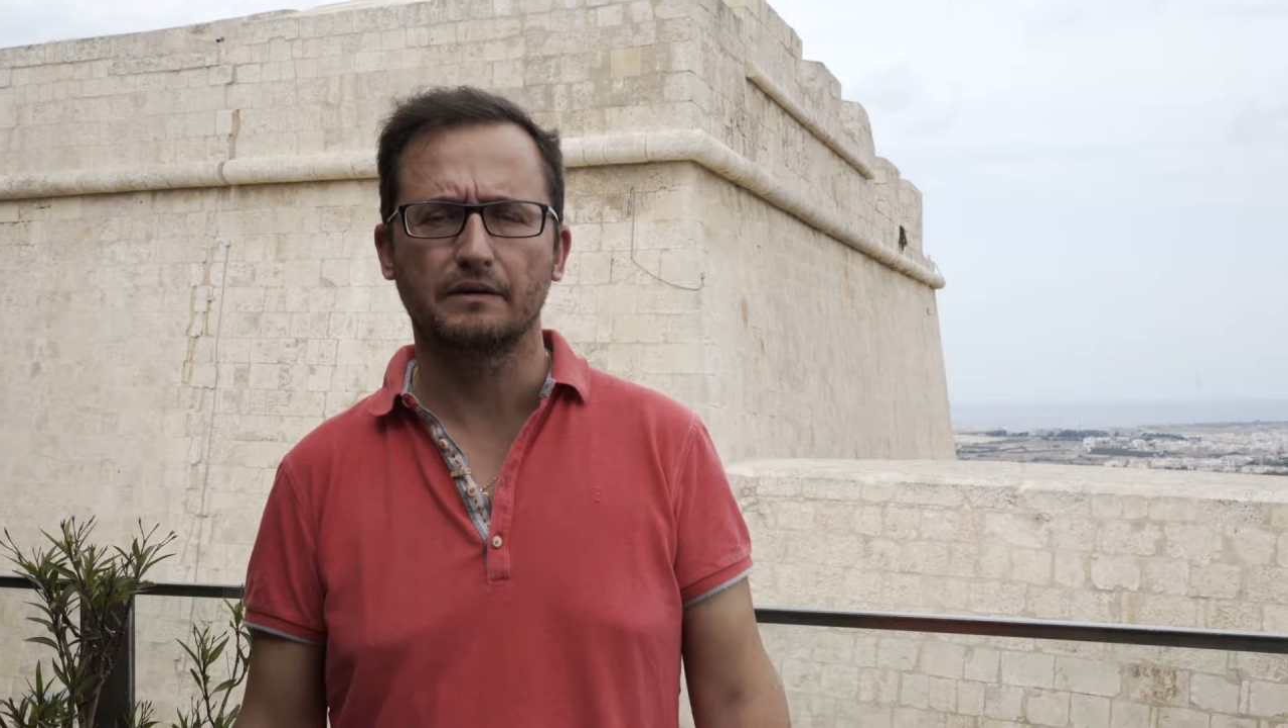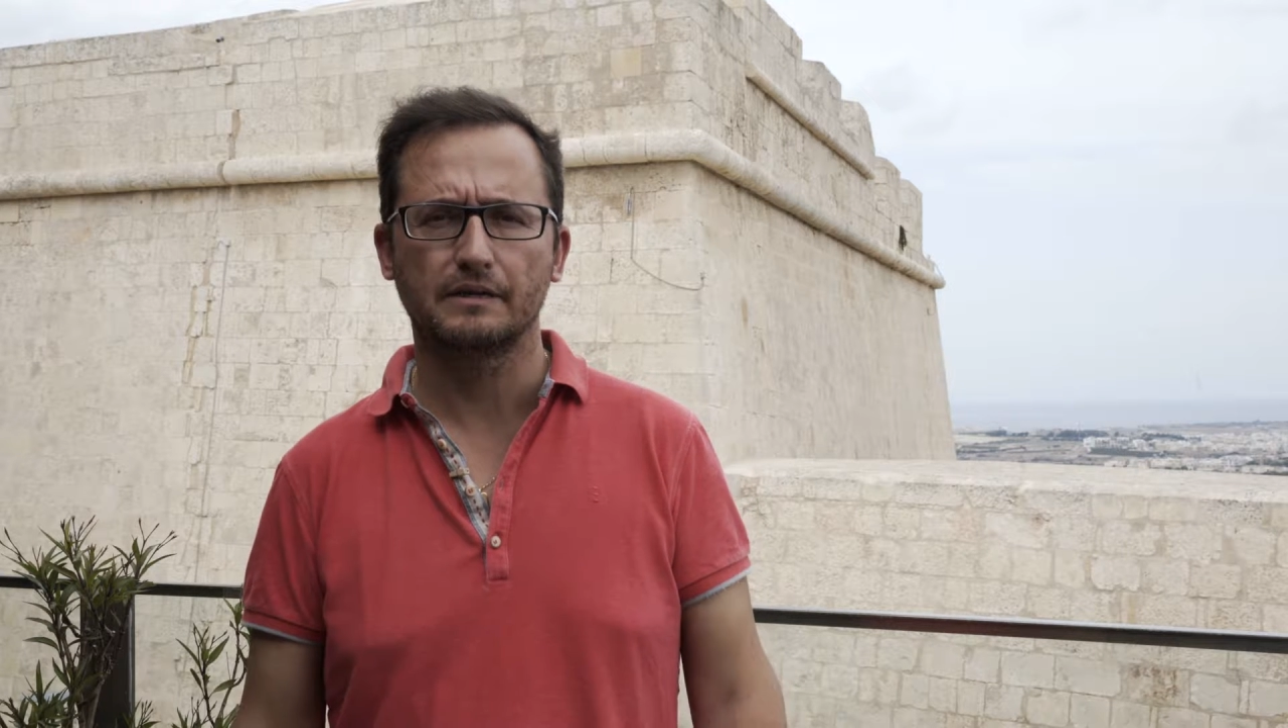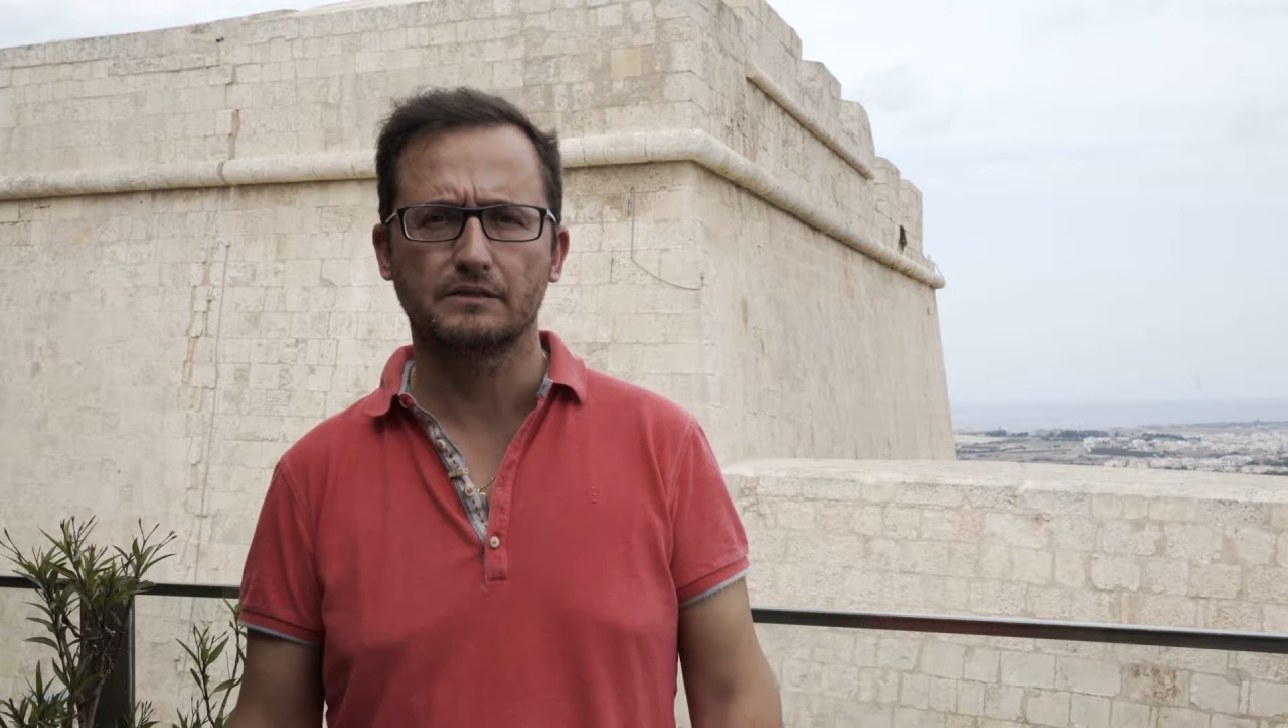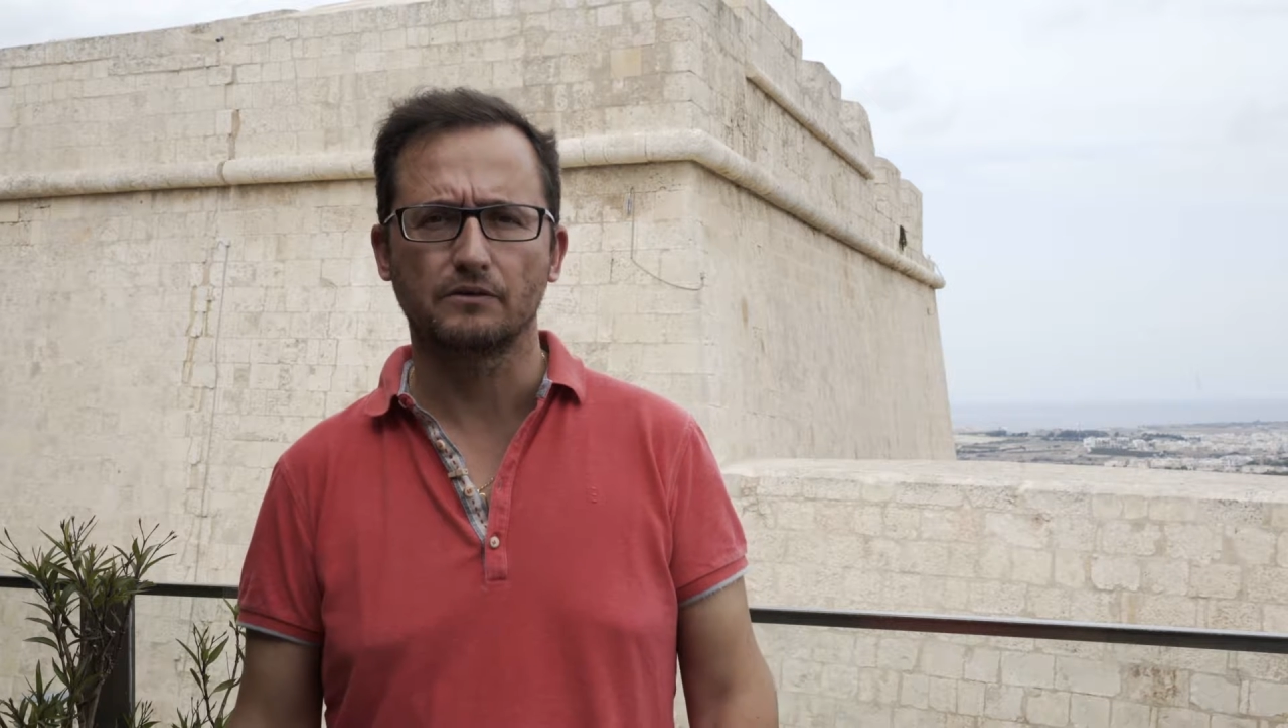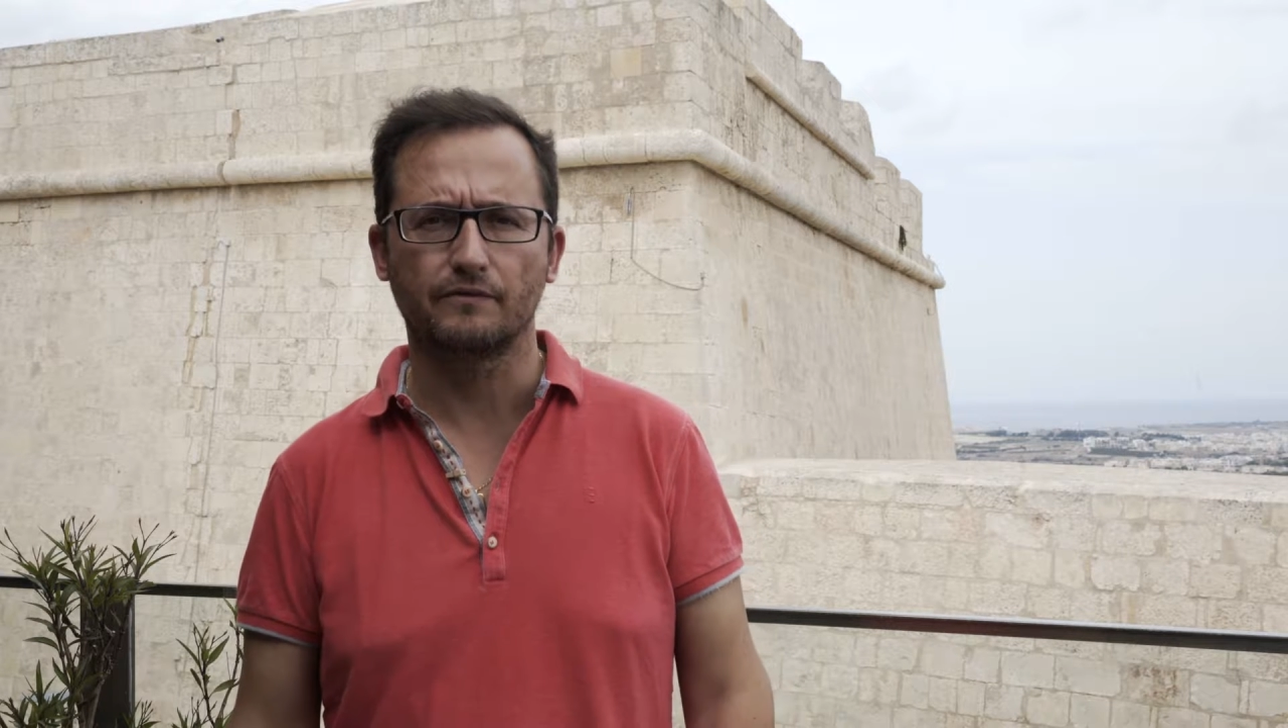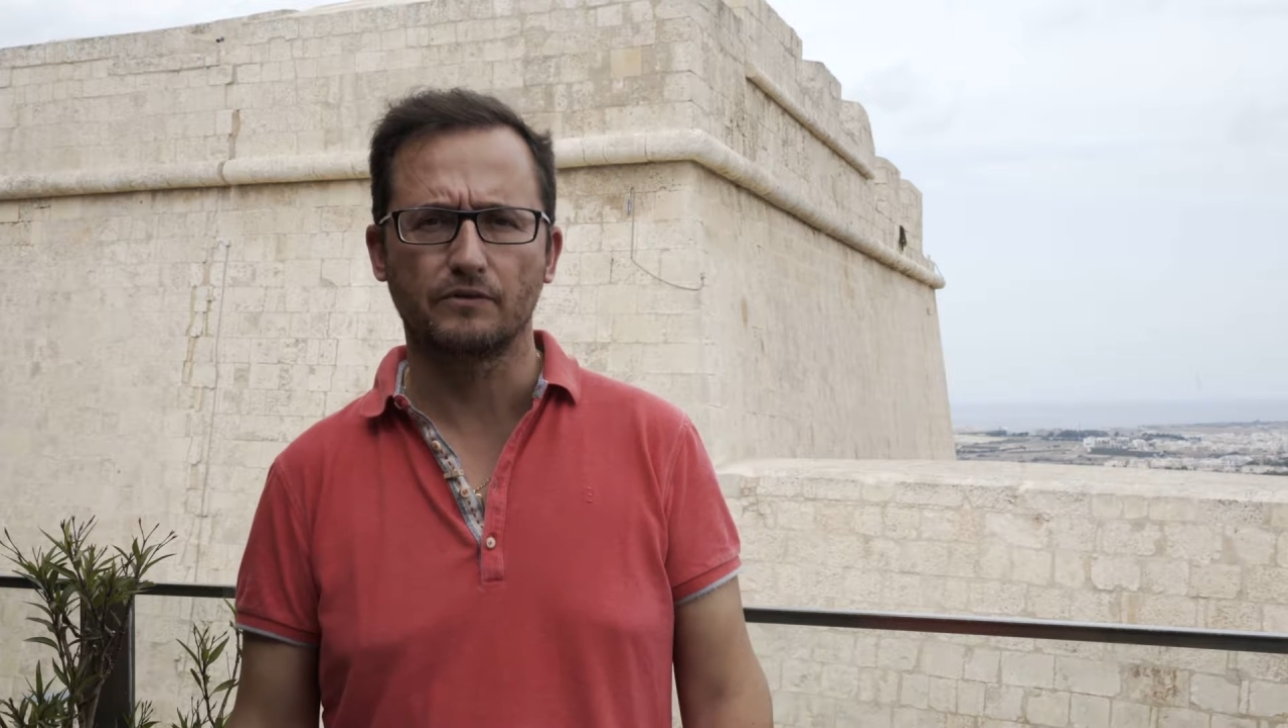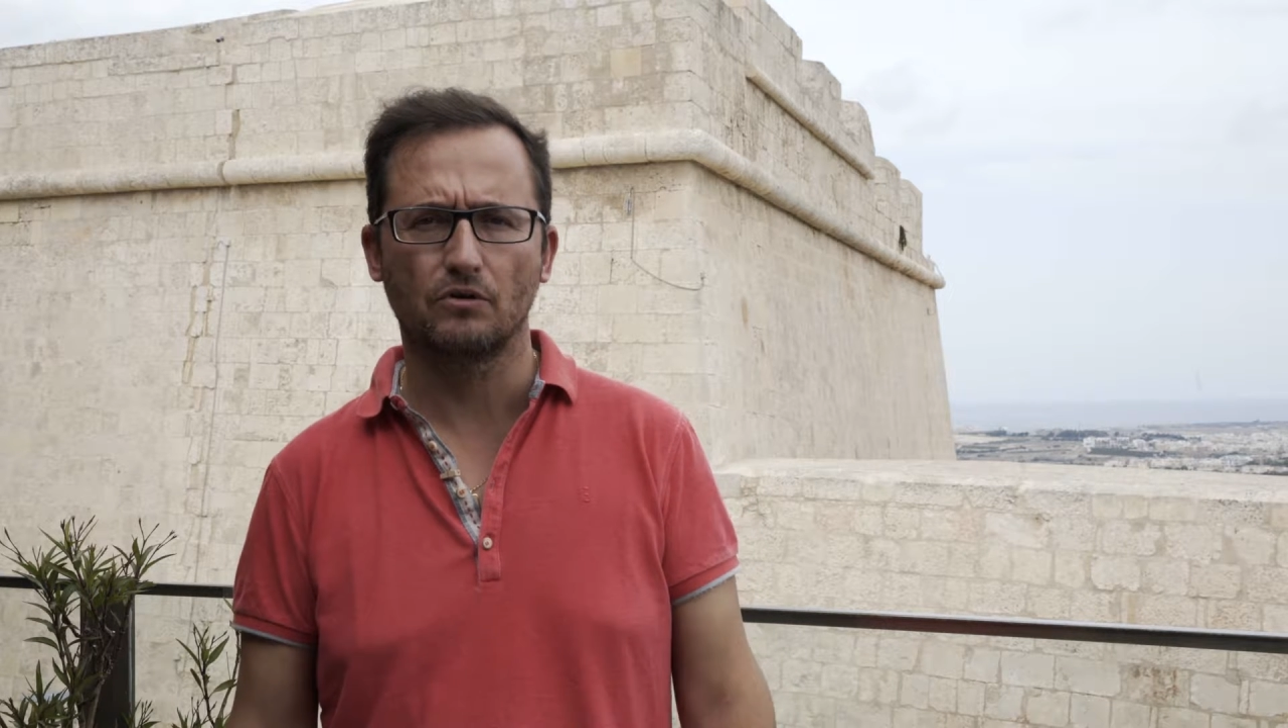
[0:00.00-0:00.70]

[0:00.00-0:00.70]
areas of